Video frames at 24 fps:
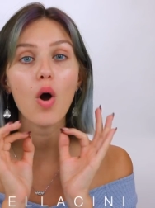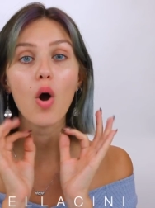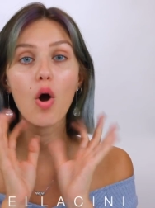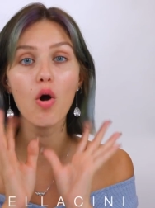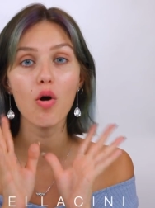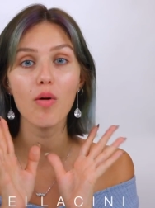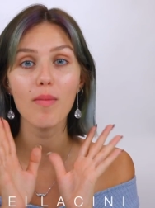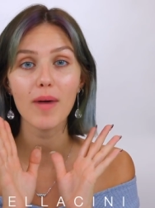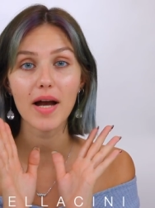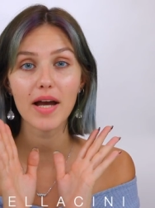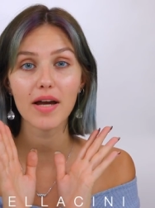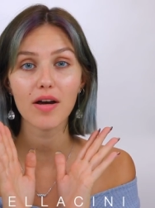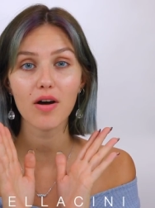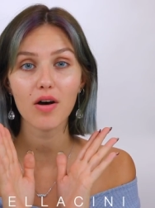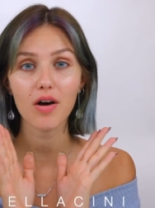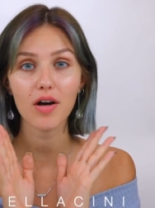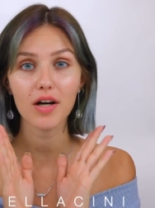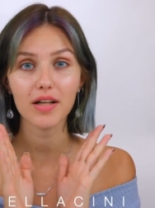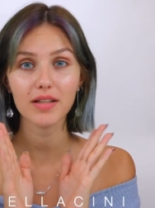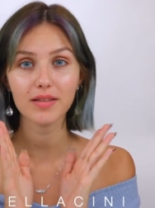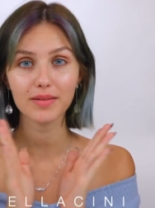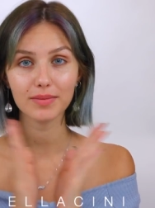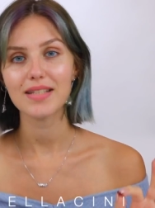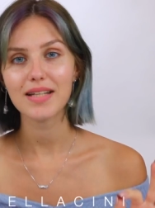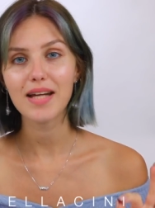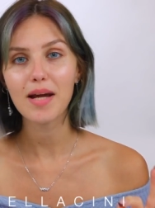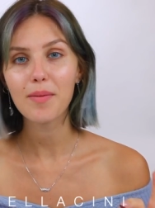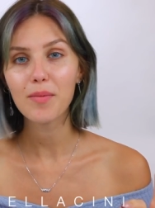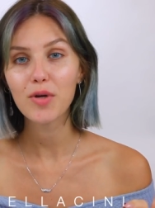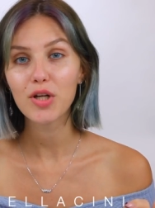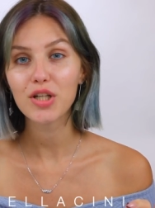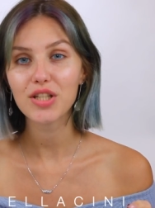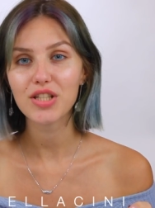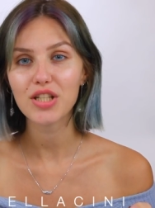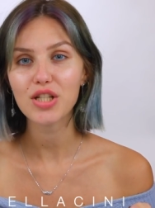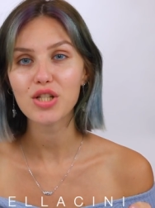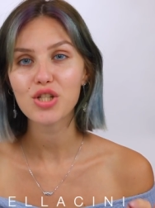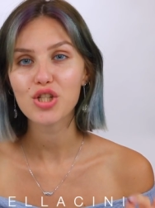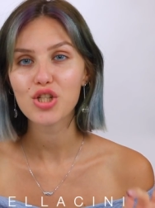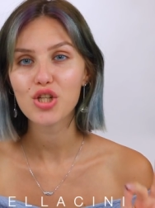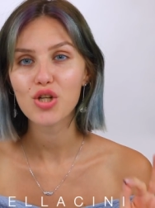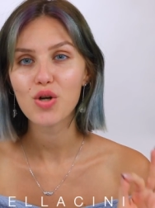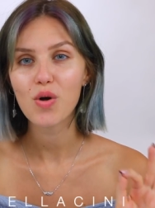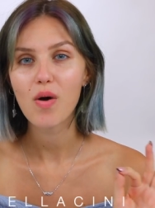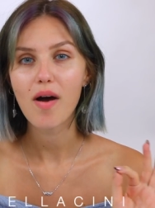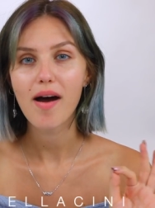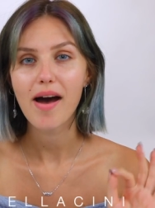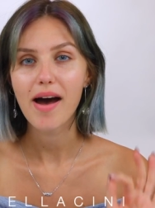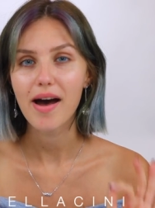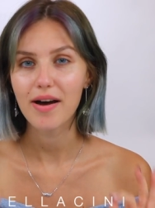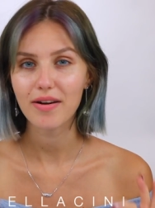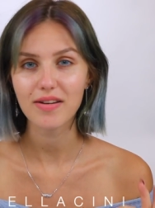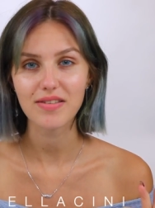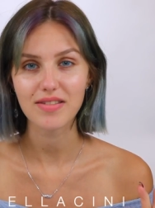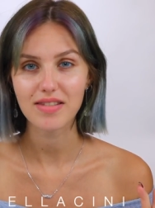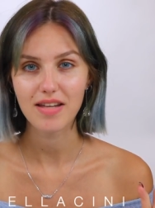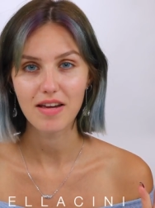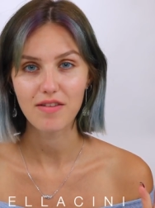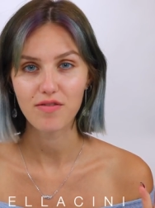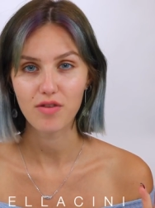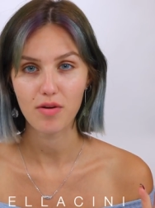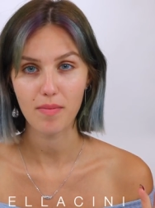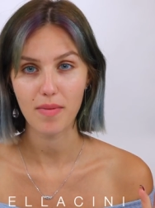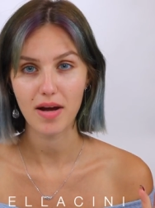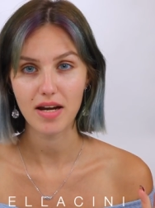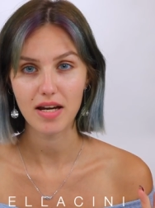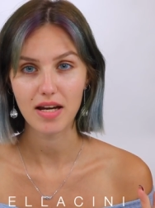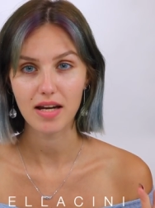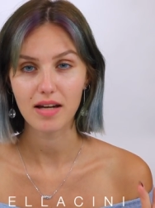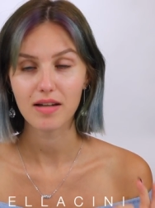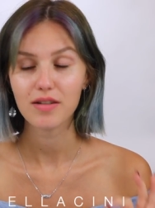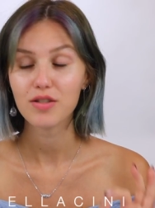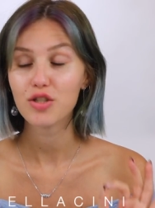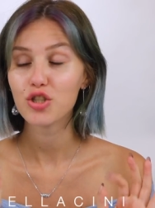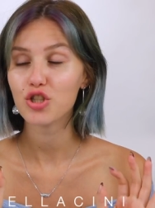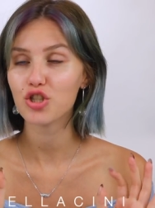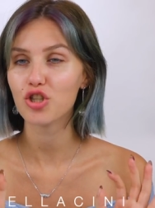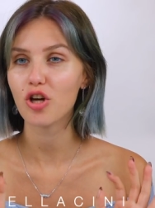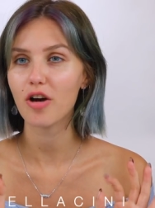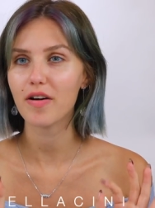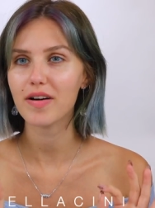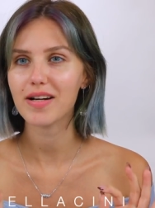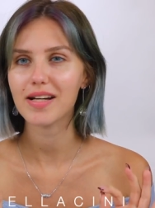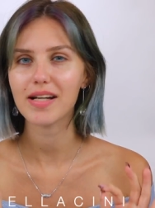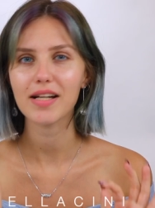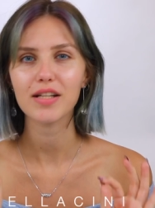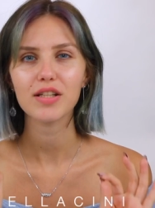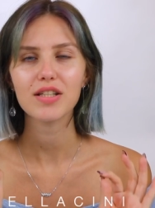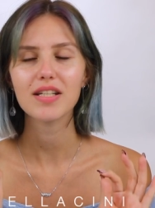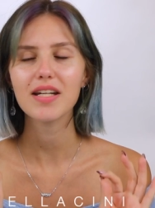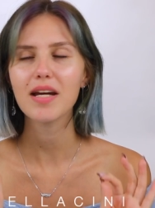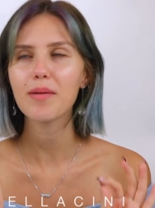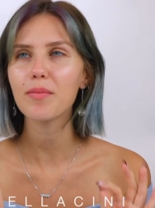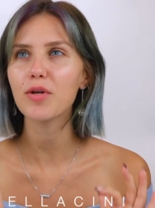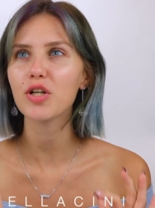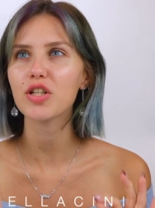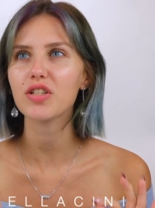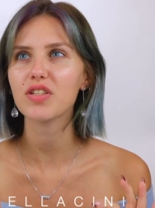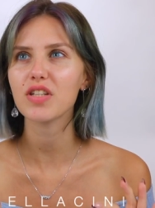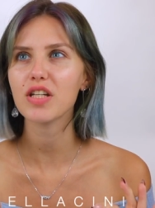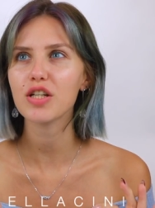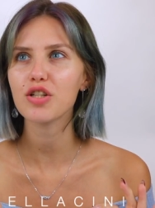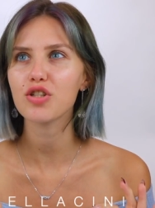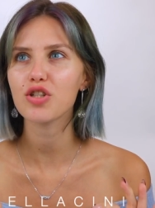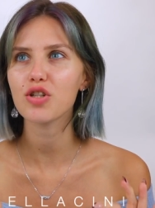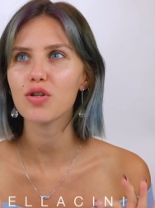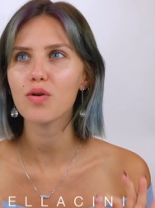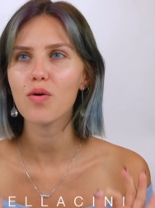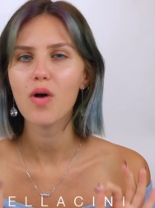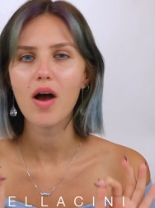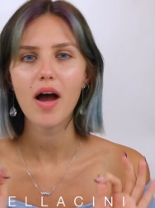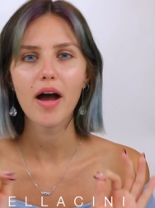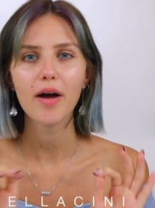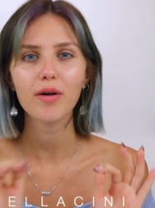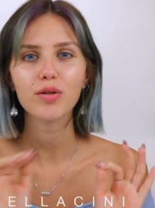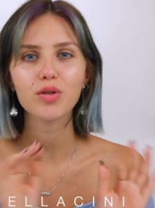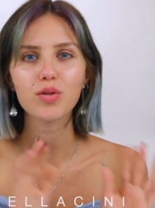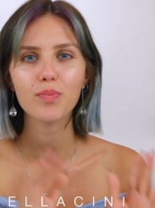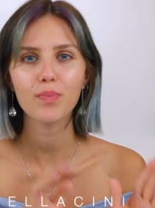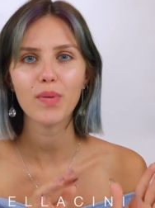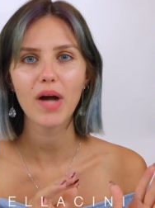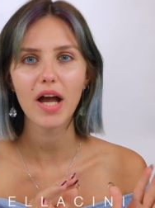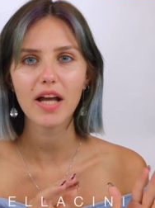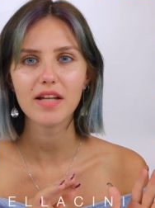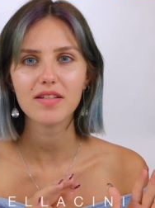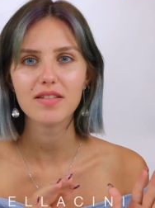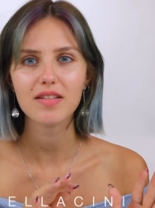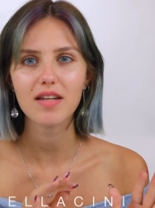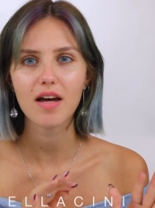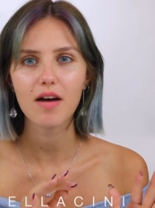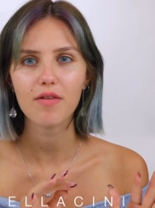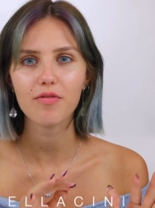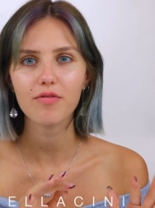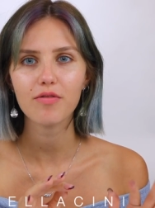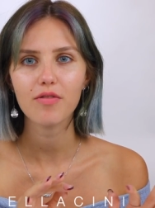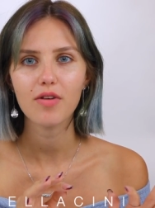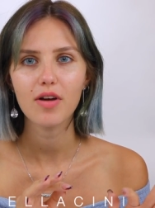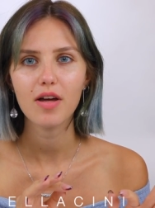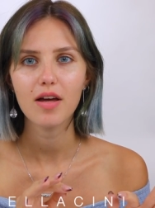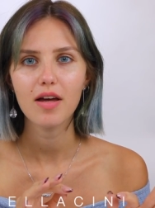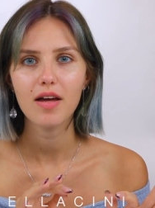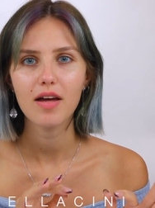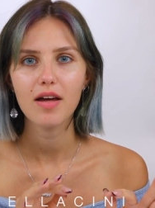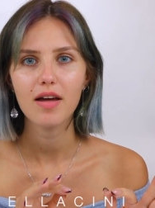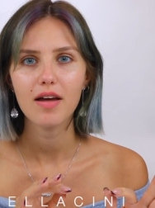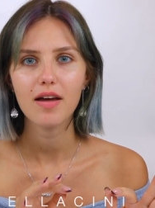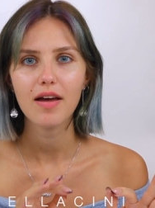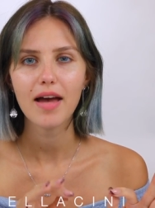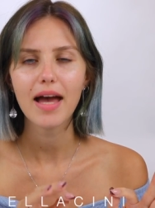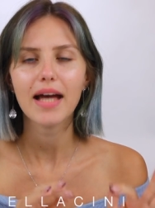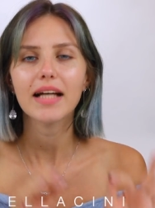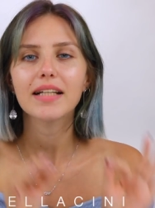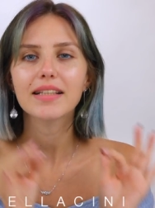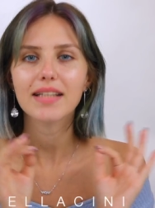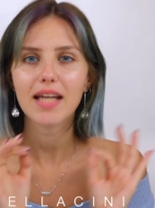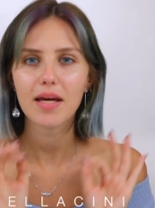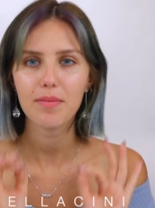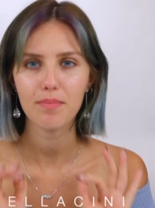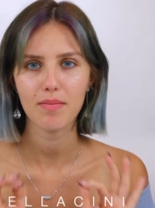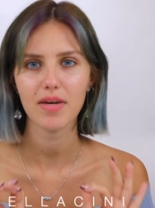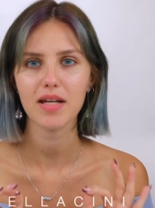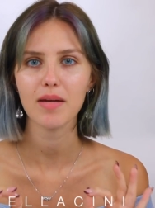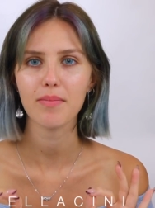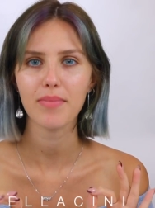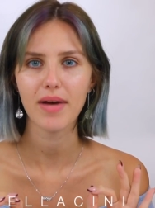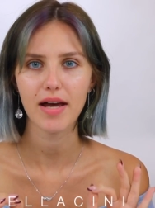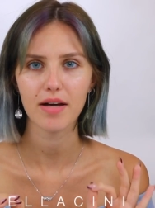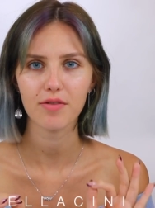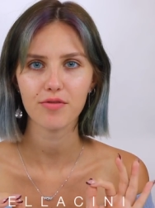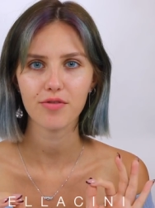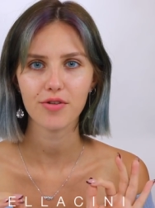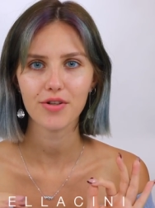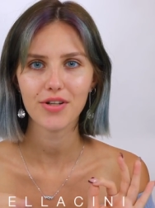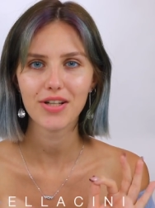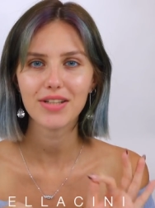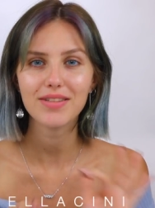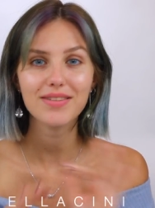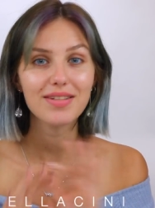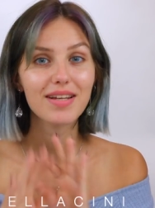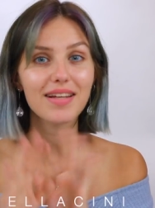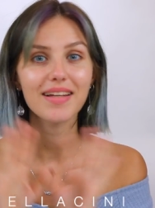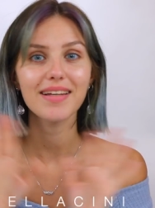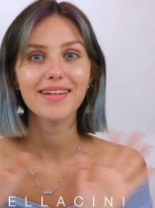Oh my god. Today I'm going to teach you how to save your money. Sorry, today I'm going to teach you how to buy stuff and get money back for it.